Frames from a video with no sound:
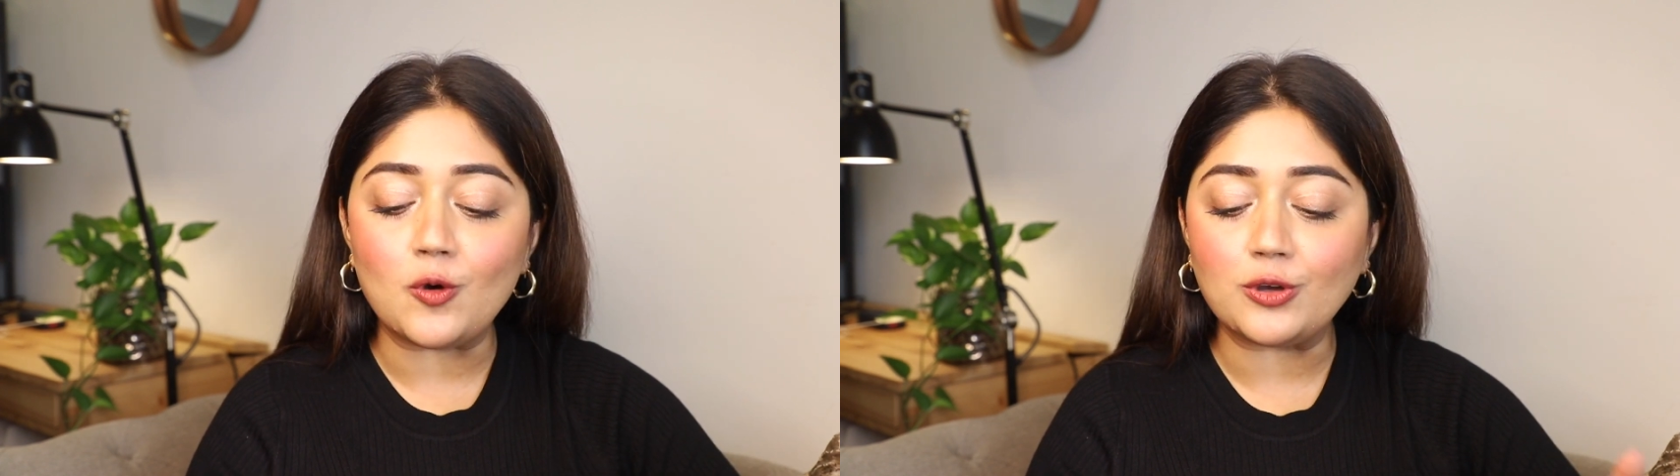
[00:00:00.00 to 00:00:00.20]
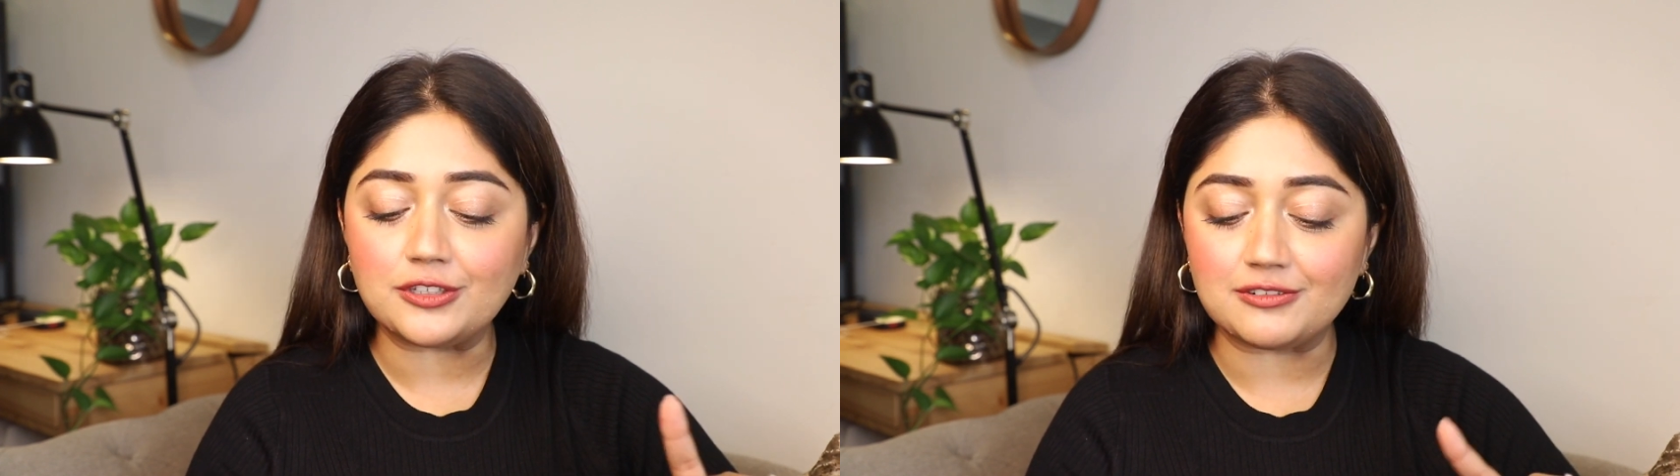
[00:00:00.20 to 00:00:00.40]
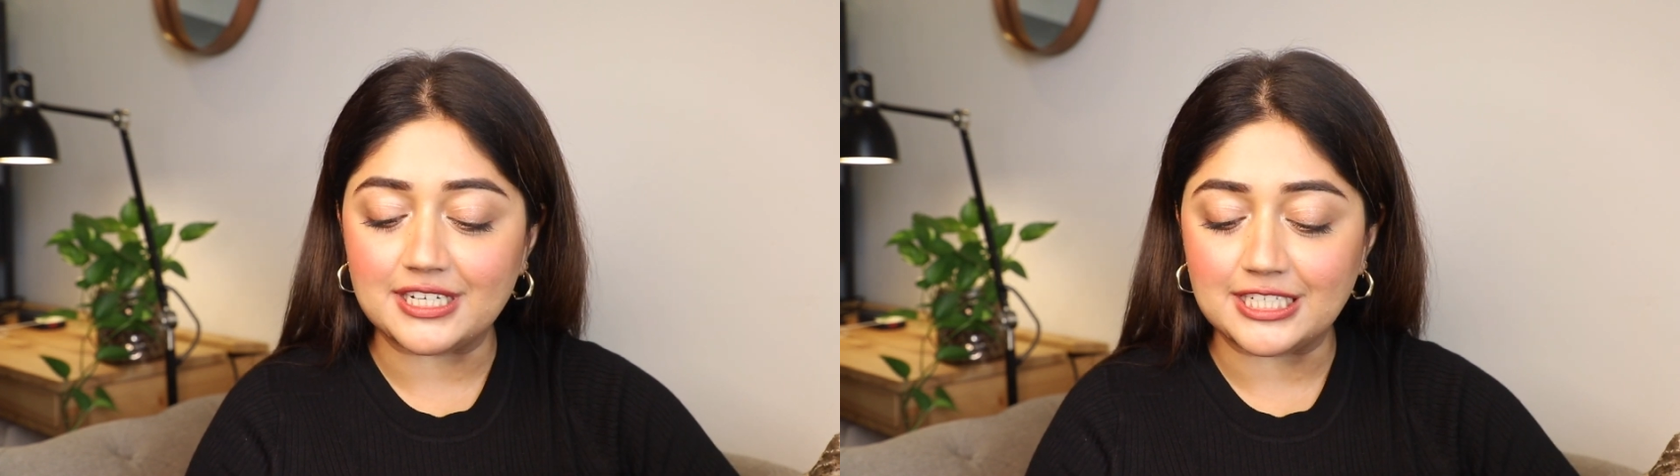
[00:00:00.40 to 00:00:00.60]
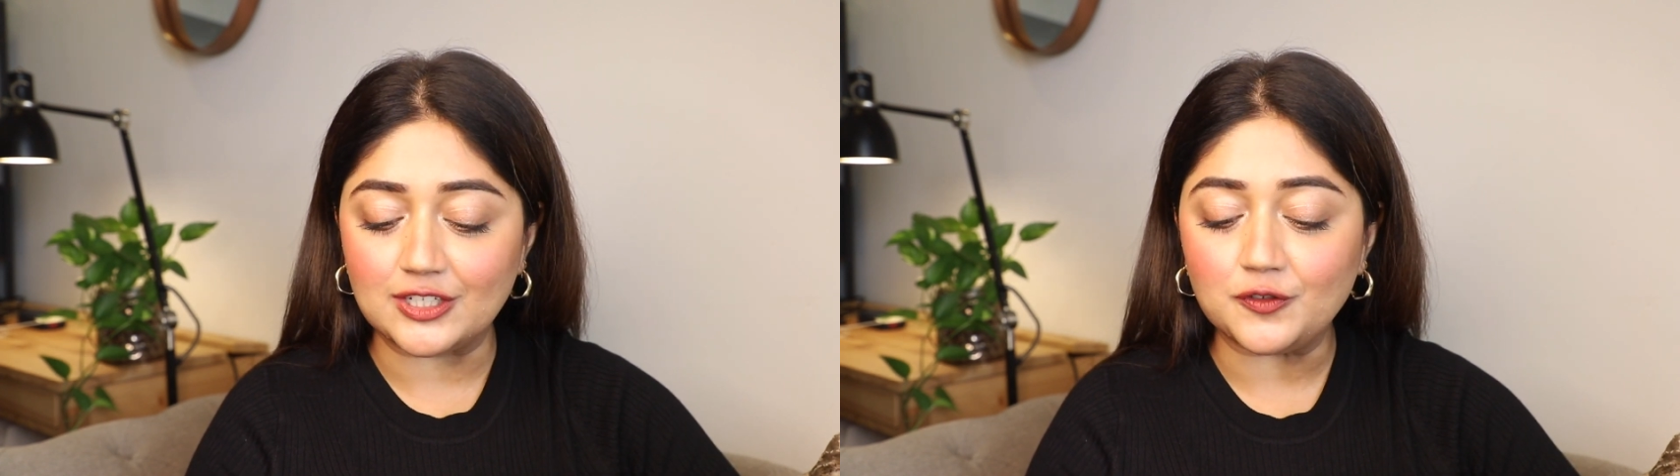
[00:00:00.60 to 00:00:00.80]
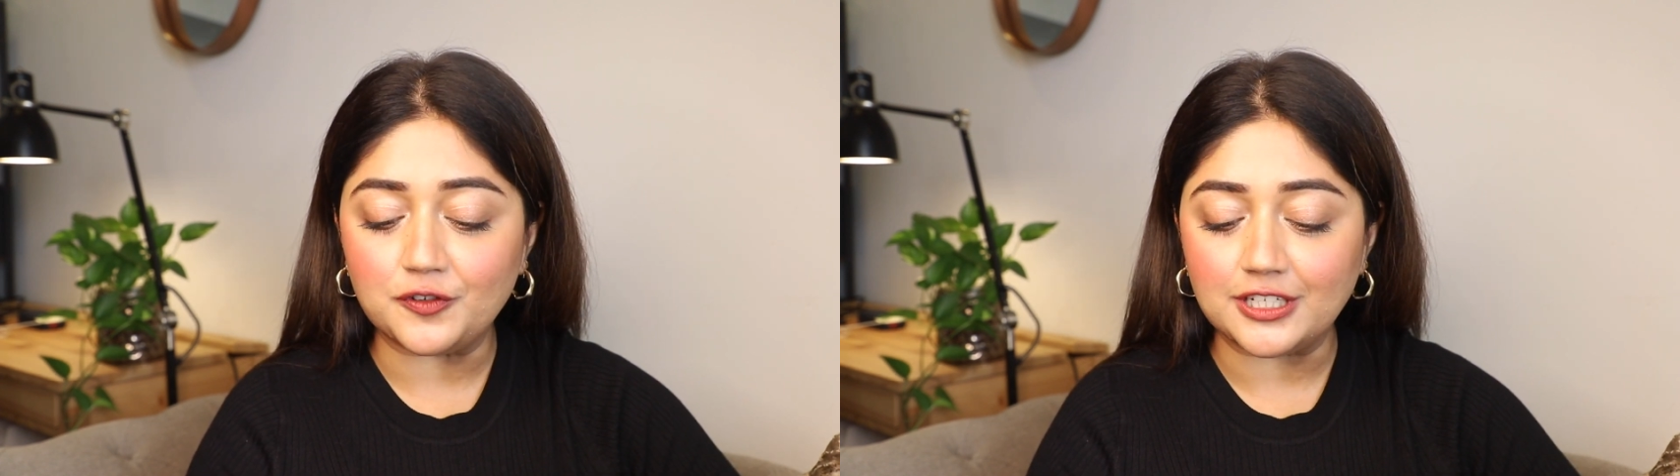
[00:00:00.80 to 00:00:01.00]
or the
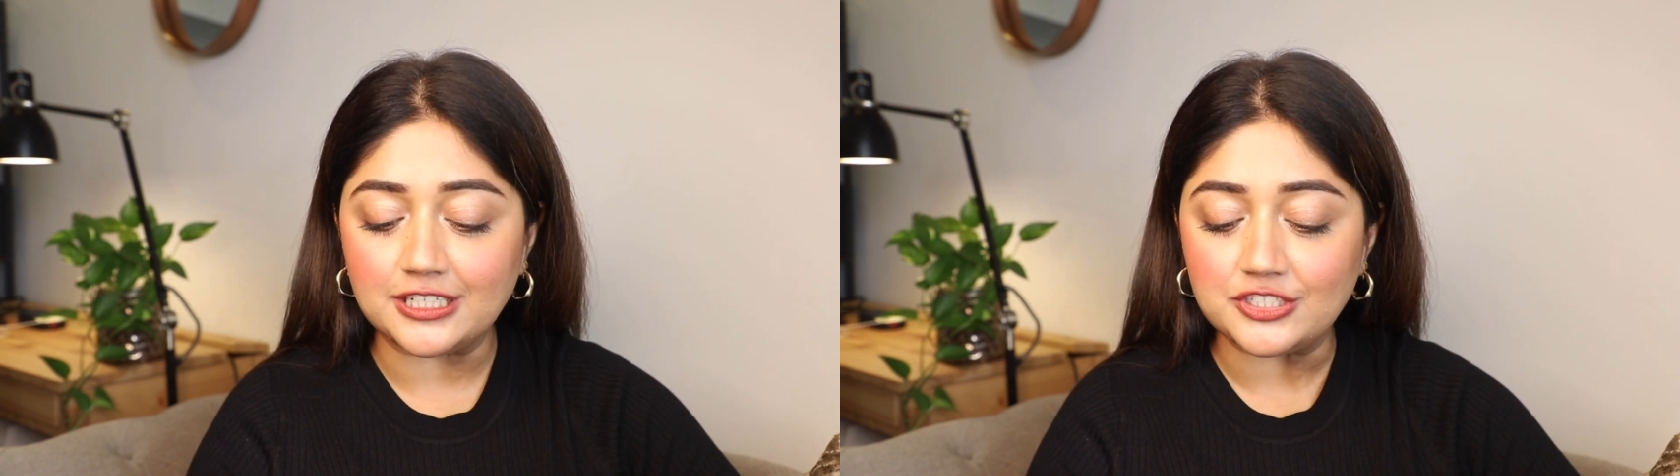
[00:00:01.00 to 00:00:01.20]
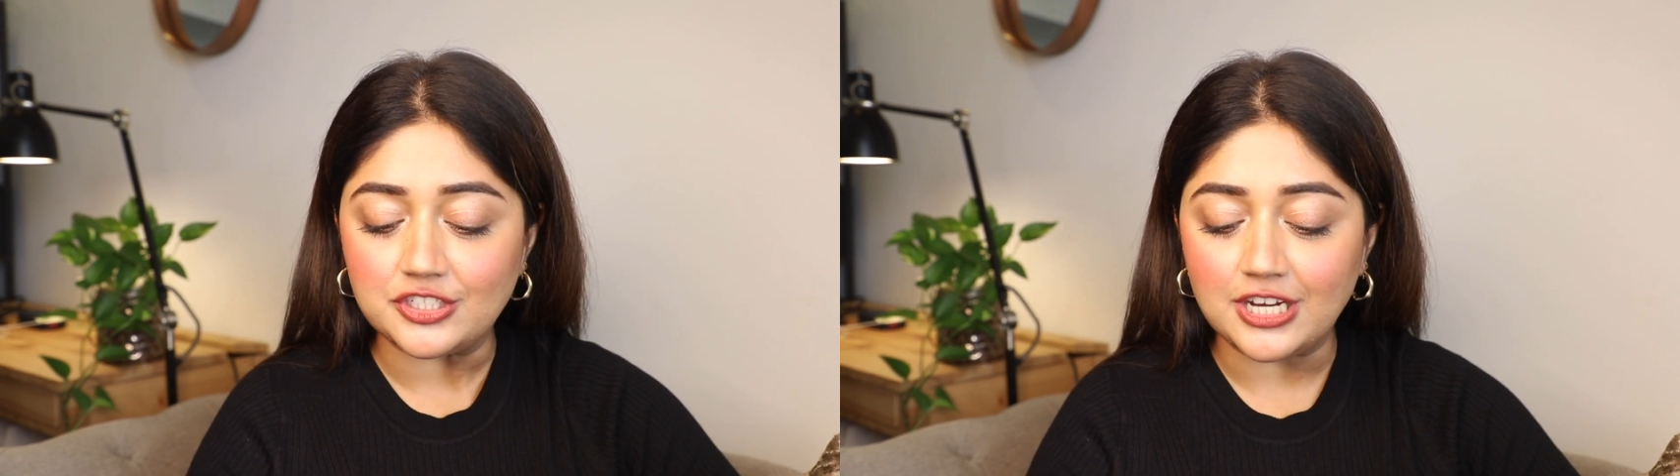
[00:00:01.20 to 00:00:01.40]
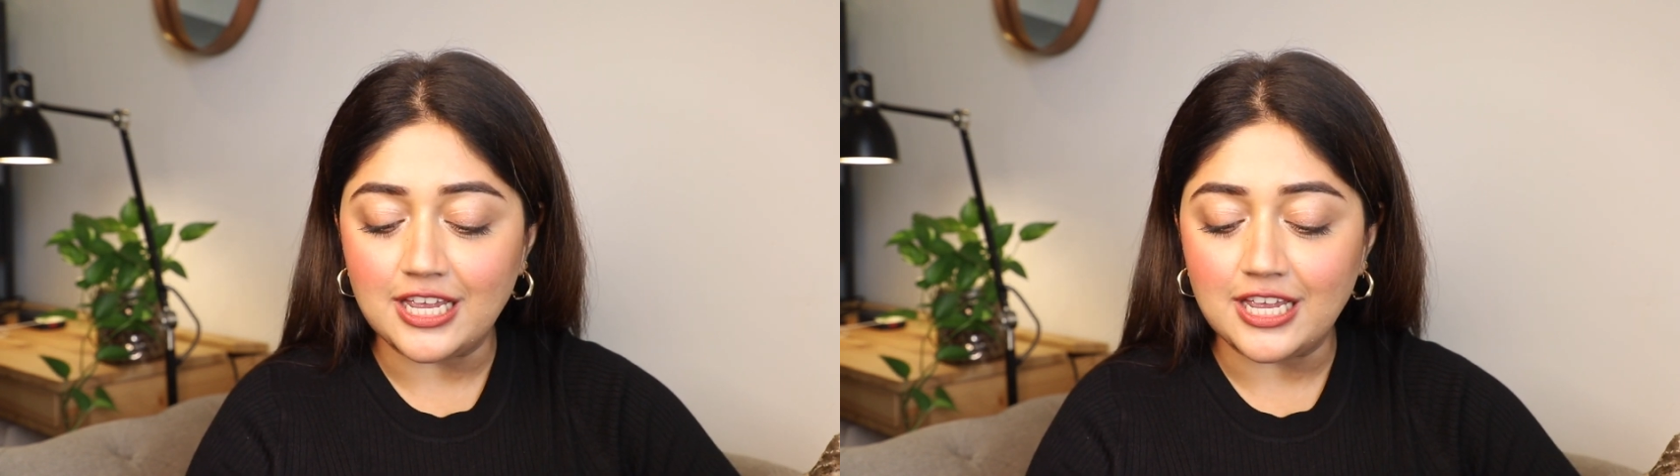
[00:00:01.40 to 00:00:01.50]
radiant finish.